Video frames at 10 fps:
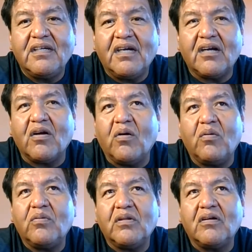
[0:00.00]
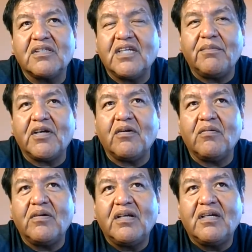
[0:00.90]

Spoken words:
ago, long time ago,